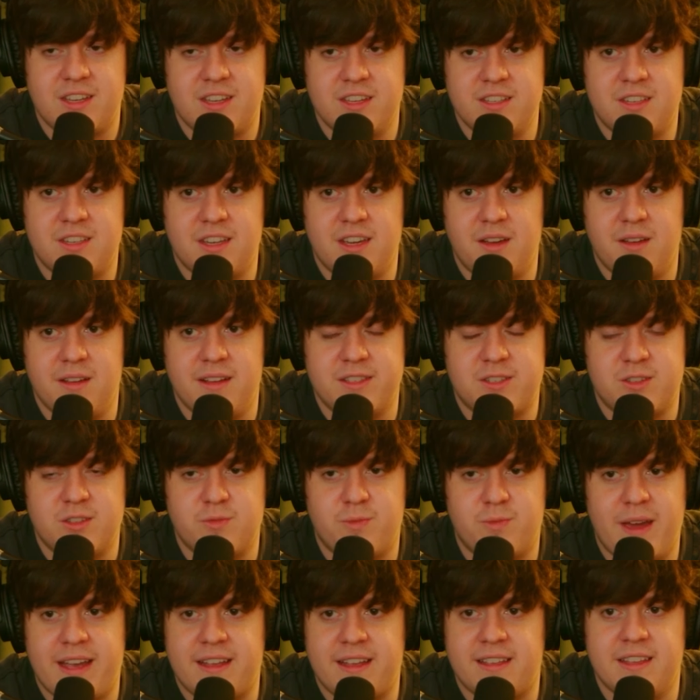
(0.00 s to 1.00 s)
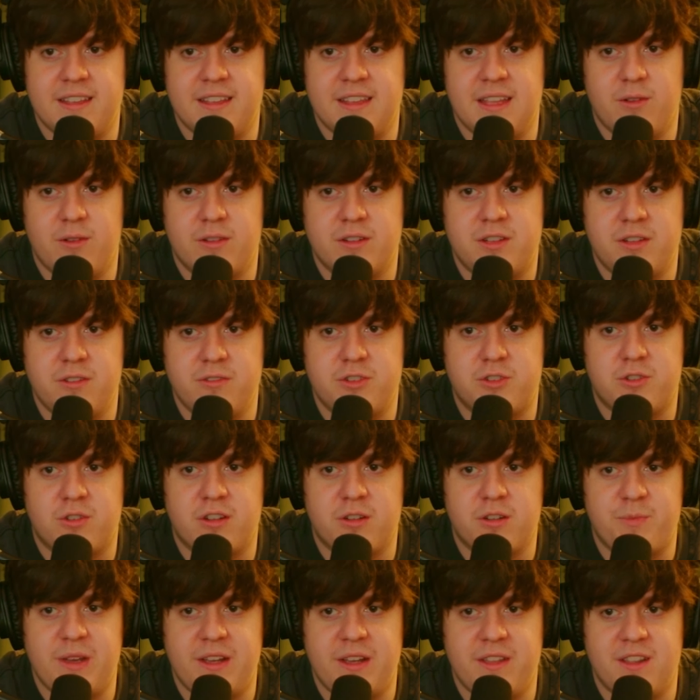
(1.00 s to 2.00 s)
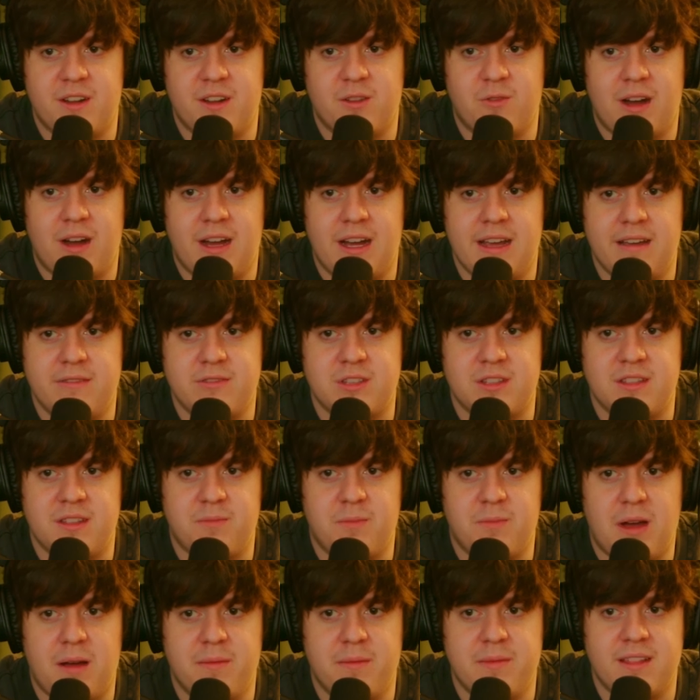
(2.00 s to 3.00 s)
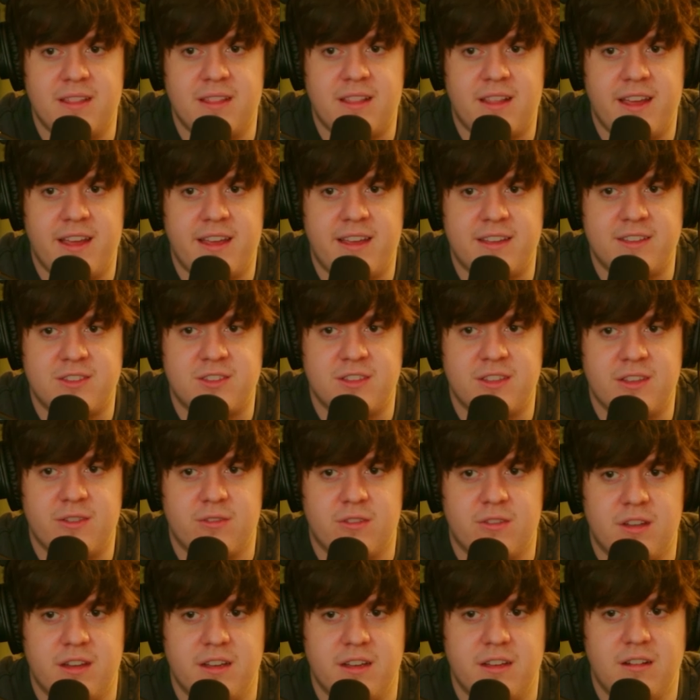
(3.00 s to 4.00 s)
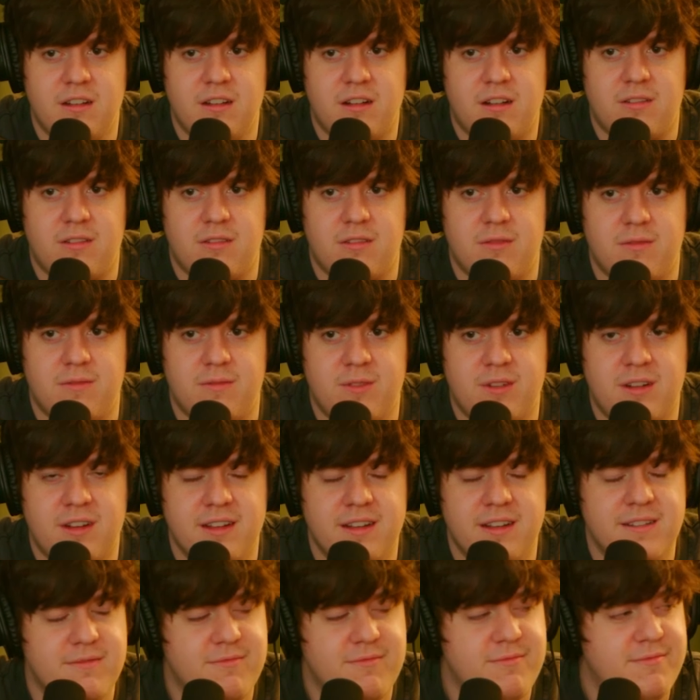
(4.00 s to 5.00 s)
Because back then they were too drunk beating their wives, and the mom didn't like it, so they were like, oh, what?